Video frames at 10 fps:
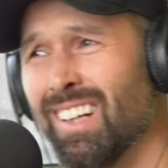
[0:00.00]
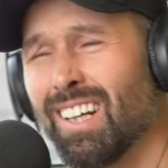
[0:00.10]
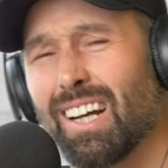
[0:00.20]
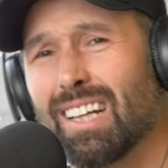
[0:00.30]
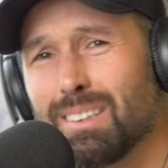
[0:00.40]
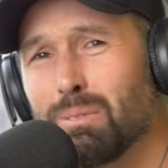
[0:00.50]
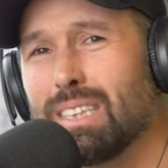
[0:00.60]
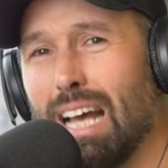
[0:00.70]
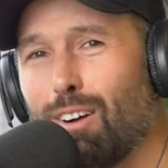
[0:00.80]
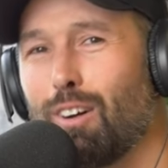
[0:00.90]
I get some
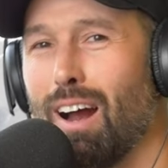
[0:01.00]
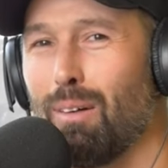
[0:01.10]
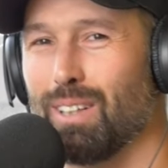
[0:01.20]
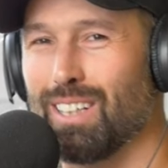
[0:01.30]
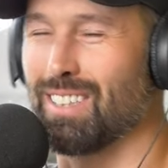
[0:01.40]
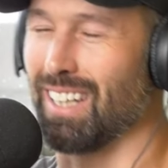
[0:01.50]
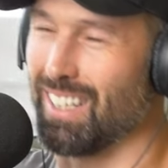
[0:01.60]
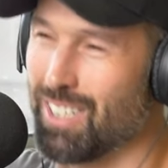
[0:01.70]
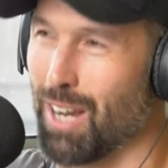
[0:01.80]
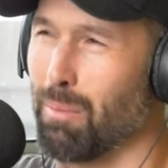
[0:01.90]
sauerkraut with this
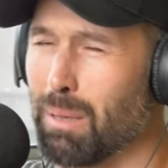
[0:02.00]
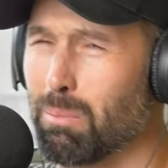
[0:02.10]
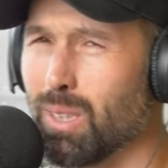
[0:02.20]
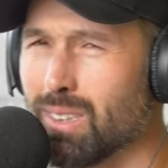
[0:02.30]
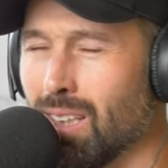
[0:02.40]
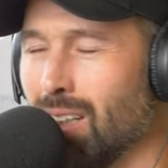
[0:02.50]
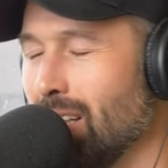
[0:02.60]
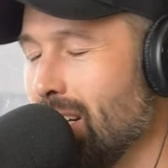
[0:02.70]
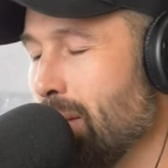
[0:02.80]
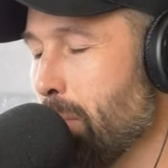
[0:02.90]
chow mein, please?
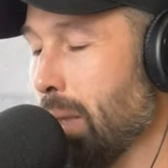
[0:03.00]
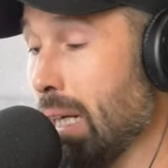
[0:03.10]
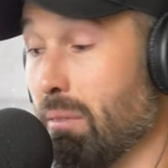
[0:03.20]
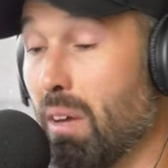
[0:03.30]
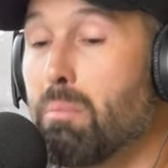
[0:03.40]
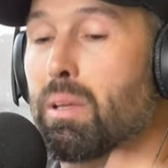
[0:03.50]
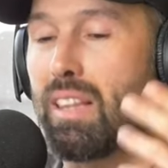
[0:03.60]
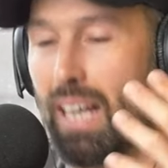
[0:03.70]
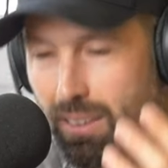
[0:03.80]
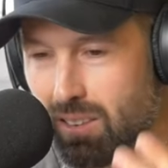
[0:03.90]
But
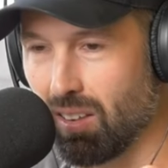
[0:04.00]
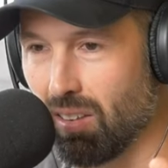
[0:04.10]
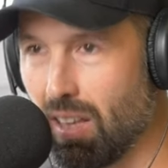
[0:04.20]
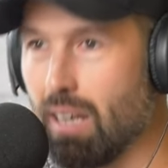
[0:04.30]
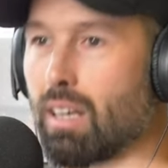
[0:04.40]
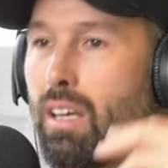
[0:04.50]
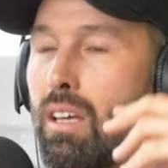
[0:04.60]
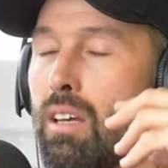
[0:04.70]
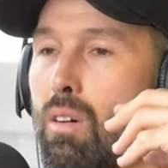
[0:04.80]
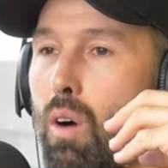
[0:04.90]
that's the thing.
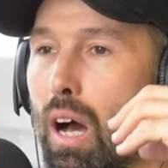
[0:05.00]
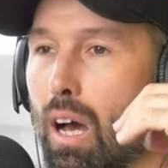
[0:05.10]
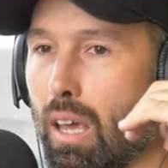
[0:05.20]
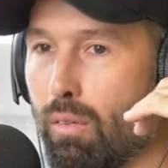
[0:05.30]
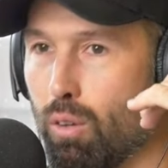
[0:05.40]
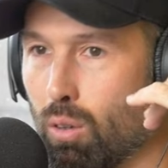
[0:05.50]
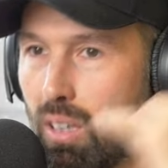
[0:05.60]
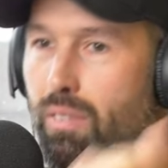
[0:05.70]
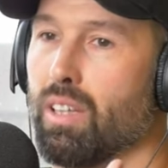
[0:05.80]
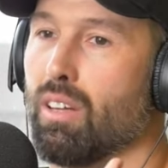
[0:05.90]
If you're
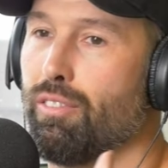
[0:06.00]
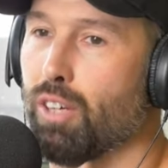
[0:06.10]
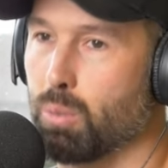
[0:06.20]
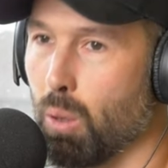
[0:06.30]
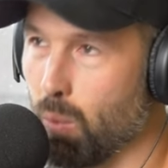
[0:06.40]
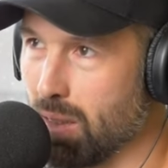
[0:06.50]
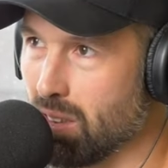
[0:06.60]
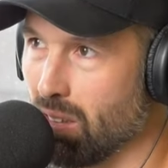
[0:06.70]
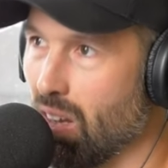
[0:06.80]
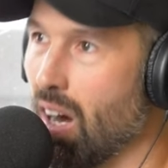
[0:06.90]
living the first world
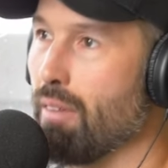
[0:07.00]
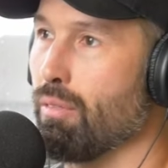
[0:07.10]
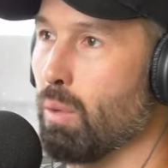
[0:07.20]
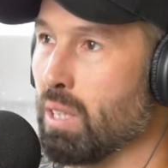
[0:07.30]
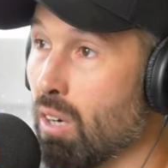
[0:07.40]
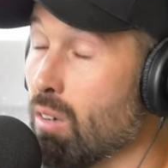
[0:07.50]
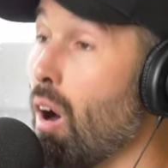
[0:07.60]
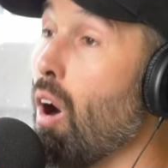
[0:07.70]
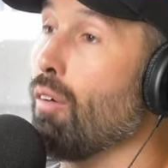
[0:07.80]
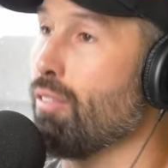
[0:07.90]
Western life, we don't
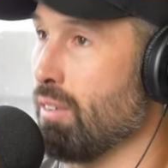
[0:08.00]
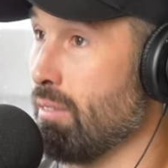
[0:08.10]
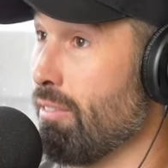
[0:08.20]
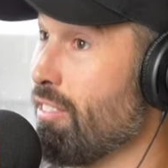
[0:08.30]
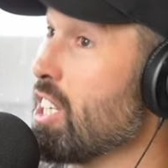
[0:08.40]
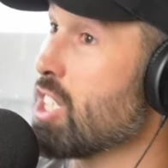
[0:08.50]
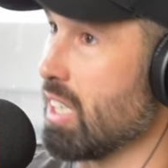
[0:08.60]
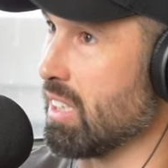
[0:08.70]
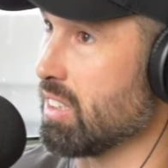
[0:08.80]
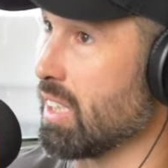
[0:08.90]
often feature
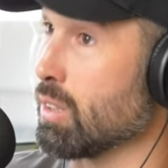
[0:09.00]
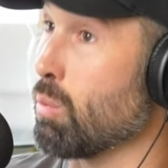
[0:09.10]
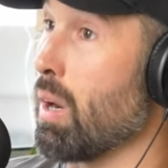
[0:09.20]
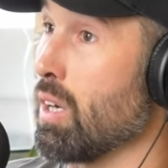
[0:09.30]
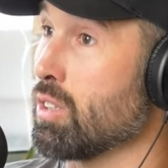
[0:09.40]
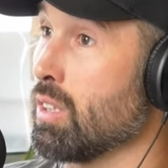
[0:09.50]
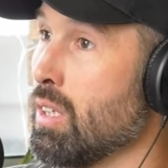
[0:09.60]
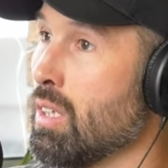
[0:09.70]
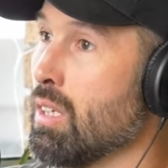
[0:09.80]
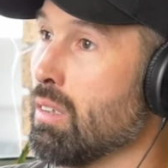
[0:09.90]
these things. Whereas
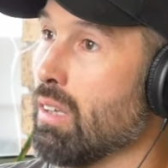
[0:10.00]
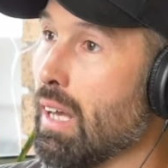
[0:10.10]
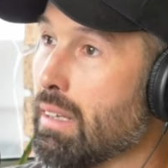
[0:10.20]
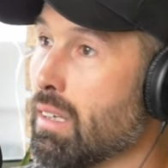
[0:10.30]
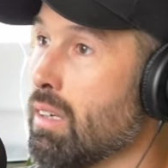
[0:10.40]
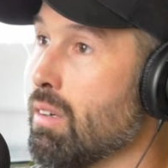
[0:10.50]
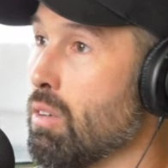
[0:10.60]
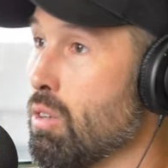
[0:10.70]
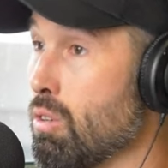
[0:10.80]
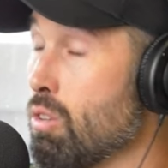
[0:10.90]
like
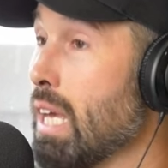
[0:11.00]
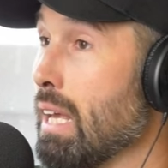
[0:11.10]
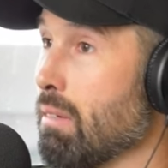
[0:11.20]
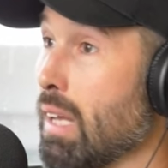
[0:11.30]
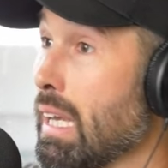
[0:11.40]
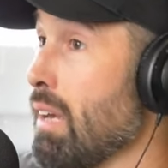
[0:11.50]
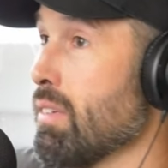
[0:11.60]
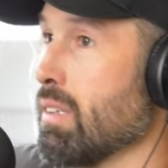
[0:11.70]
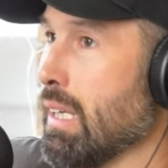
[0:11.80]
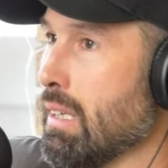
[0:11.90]
you get like
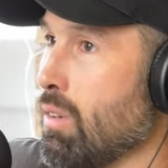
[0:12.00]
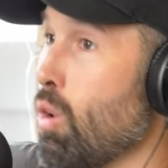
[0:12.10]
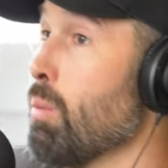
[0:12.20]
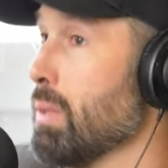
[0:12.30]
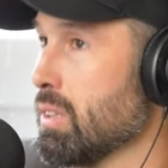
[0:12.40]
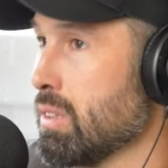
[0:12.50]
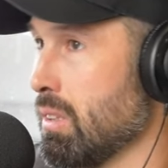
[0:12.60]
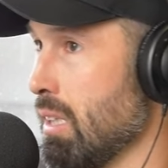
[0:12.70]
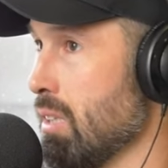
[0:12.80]
even like hummus.